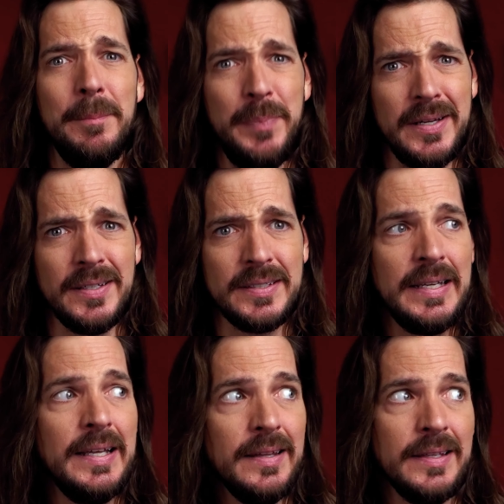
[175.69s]
But
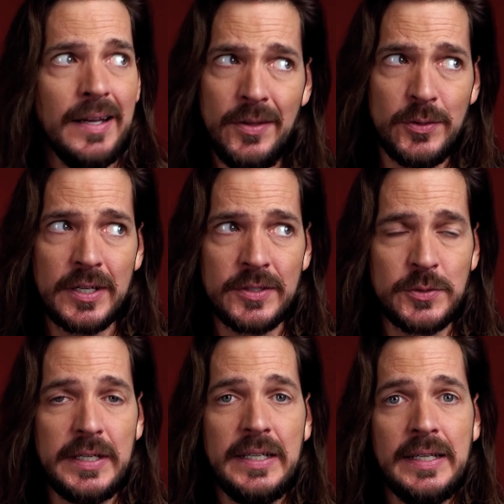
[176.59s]
the other
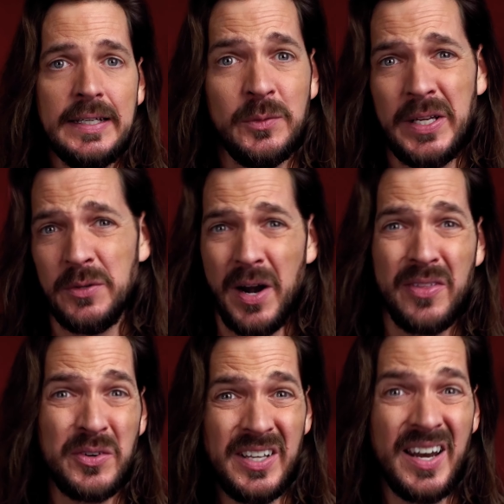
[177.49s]
country, we'd
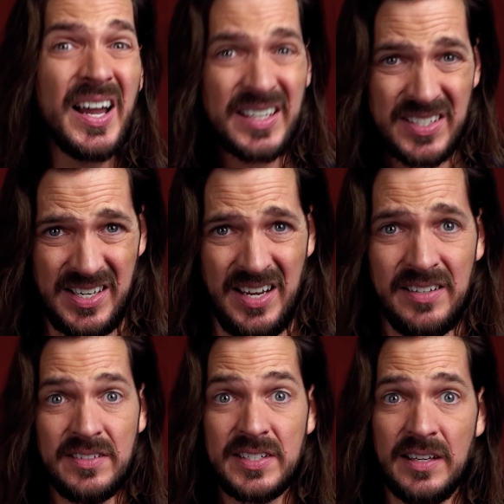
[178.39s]
rather you not
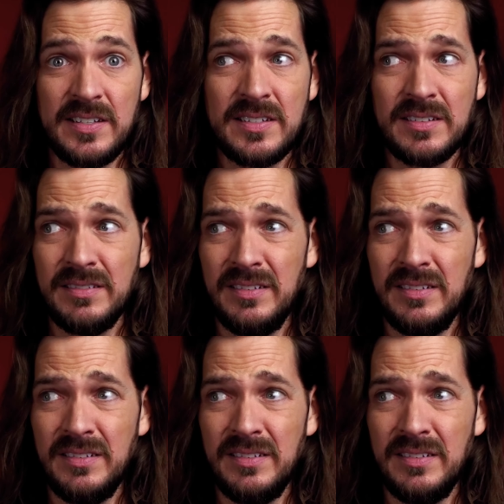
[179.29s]
extend, says,